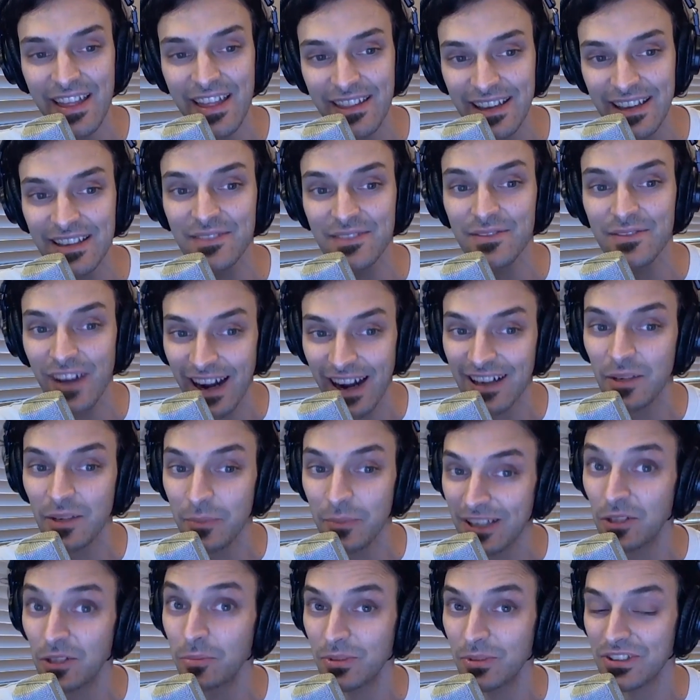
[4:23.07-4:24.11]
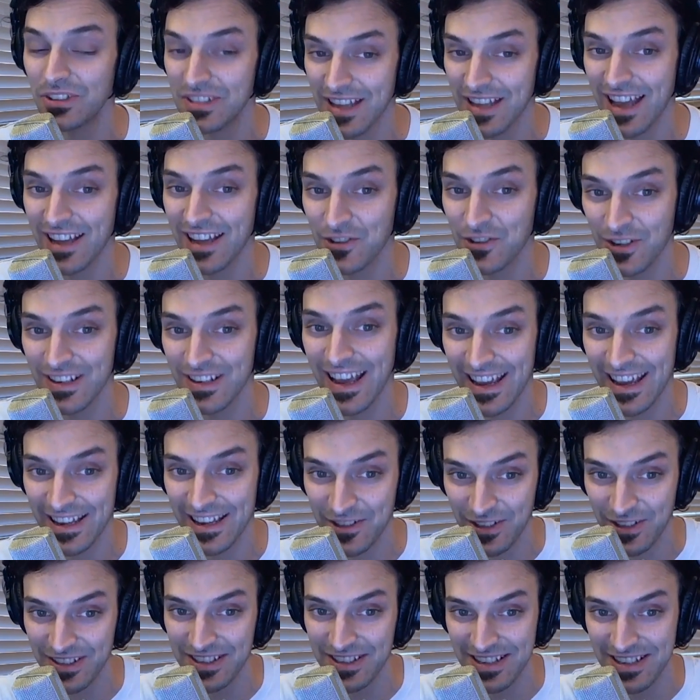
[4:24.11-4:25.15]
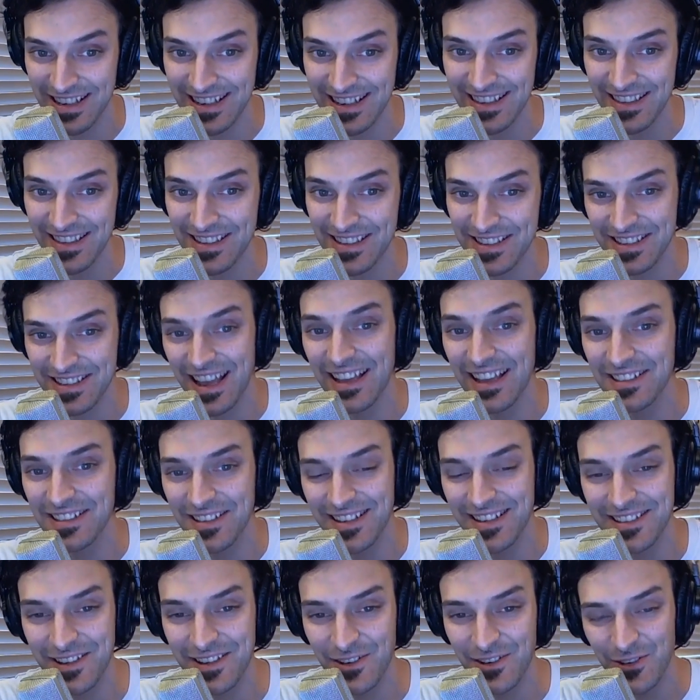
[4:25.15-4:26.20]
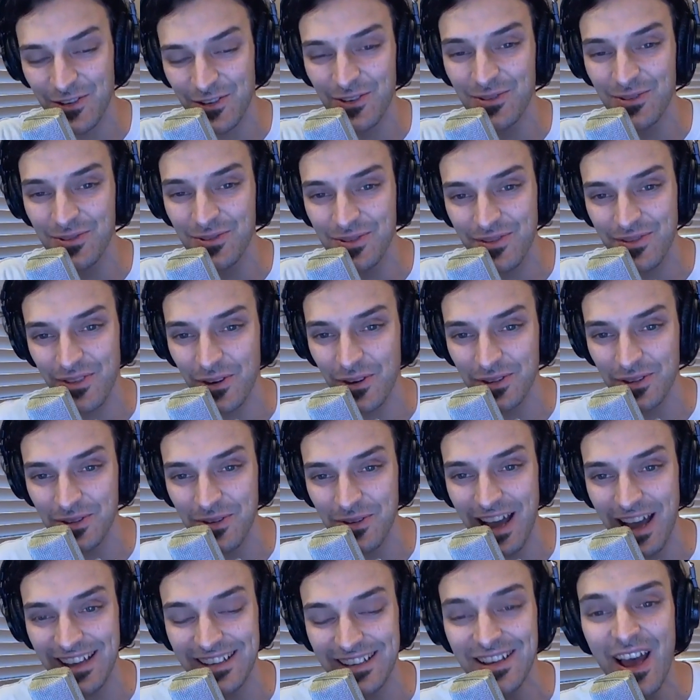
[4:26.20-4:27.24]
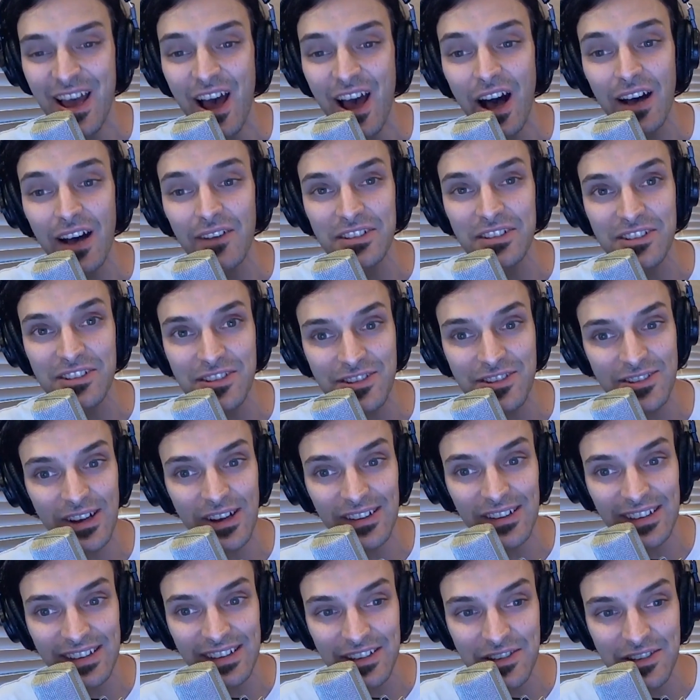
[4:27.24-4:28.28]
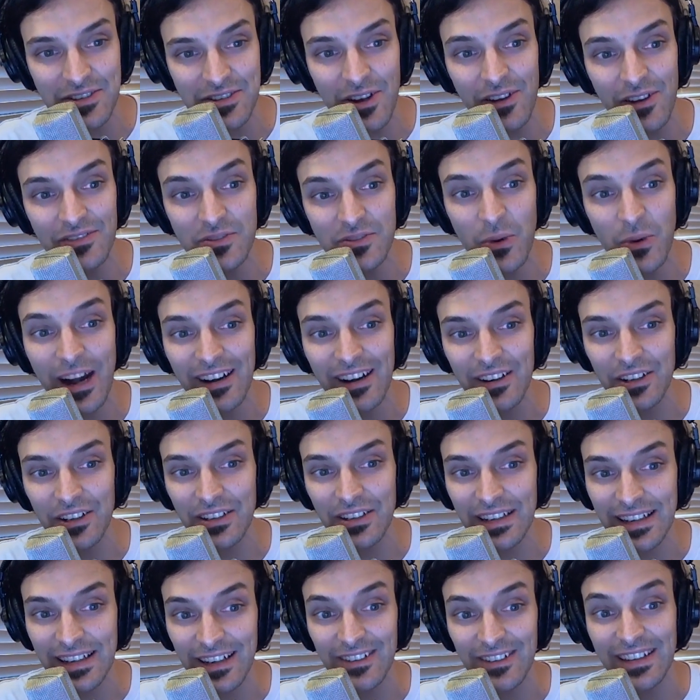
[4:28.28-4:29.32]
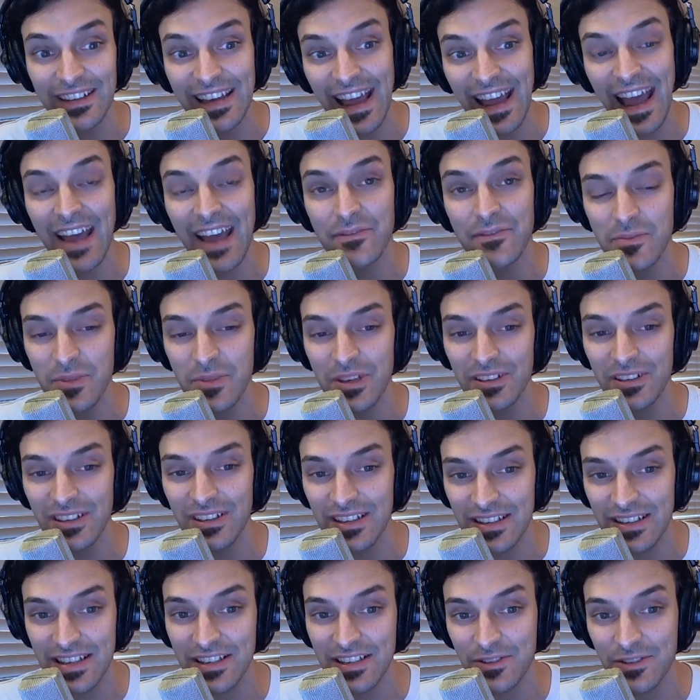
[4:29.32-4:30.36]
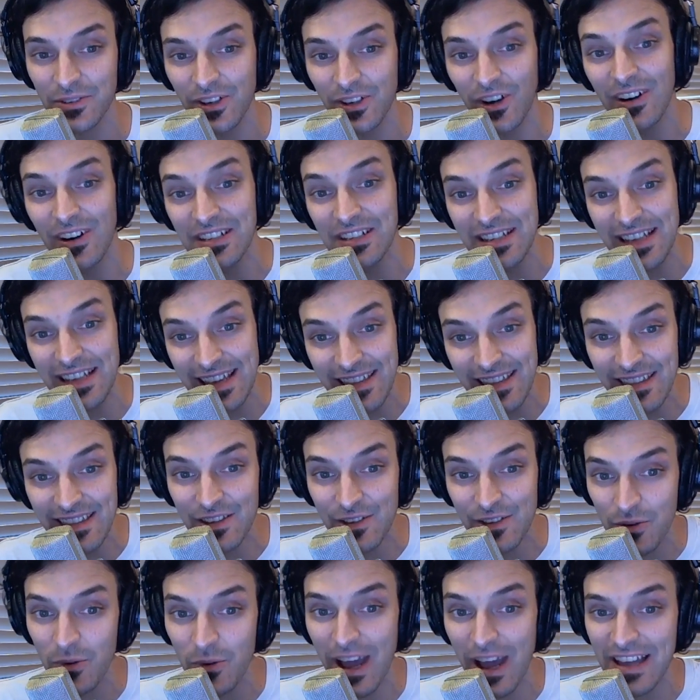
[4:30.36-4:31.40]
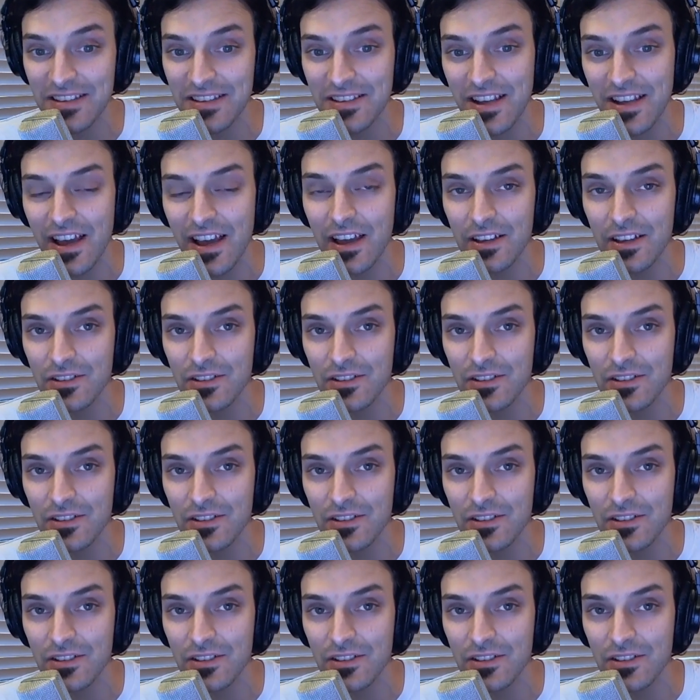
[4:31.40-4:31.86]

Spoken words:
The Environmental Protection Agency in the States has accused Volkswagen of installing software on nearly 500,000 diesel cars in the U.S.